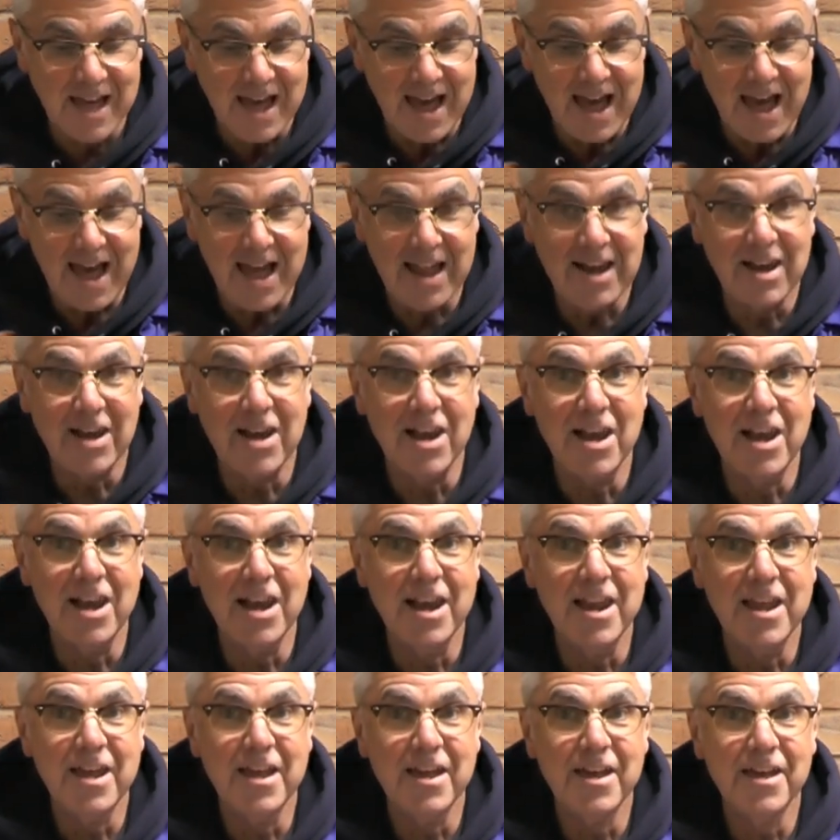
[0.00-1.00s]
and
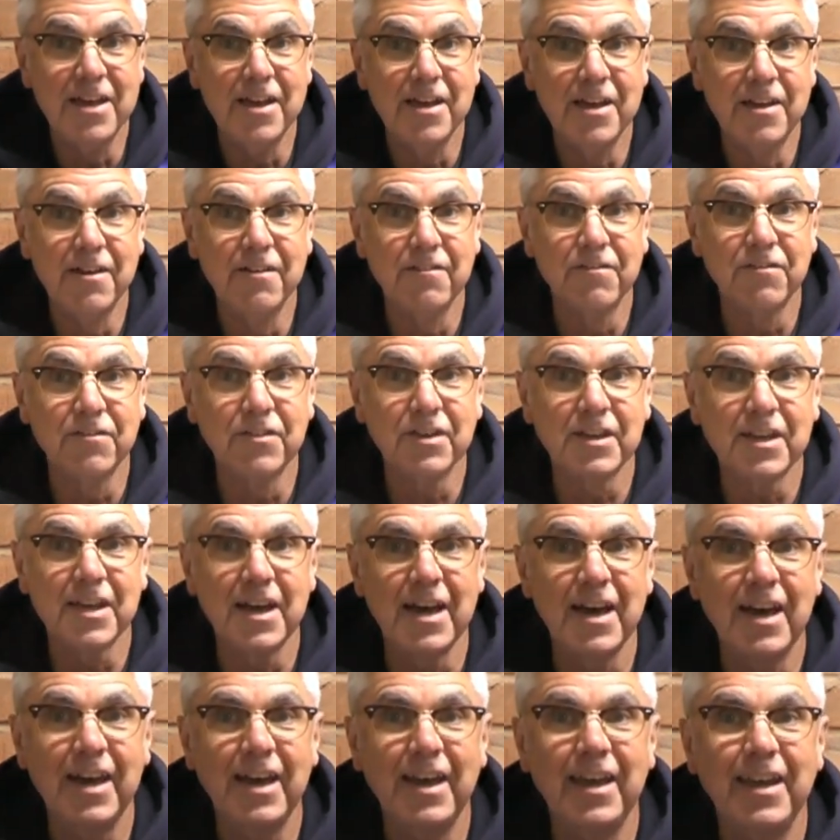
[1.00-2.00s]
live
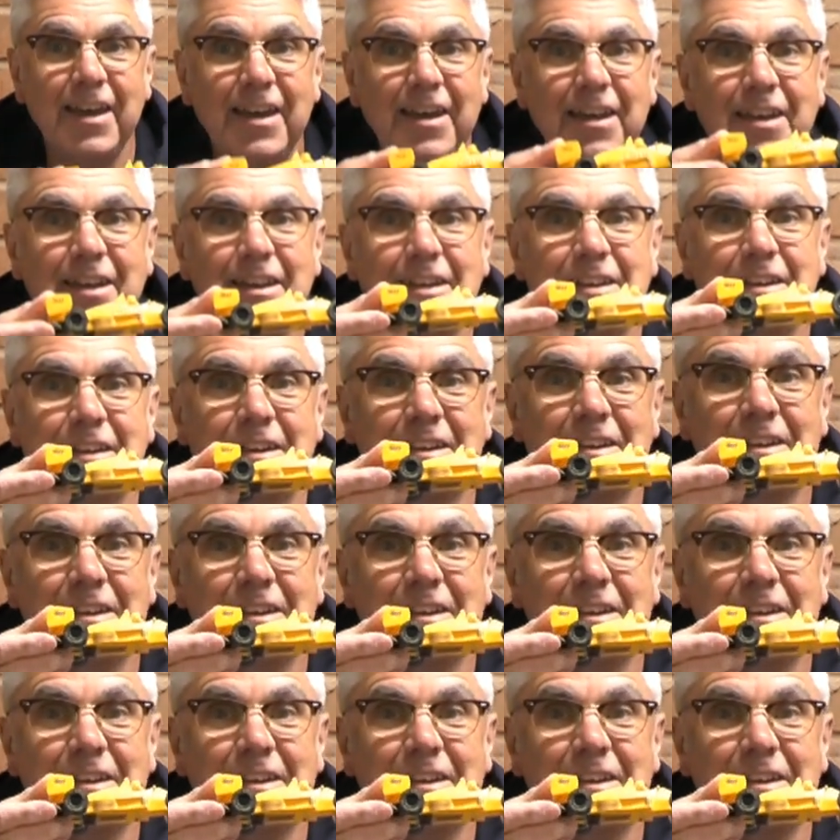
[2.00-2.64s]
again?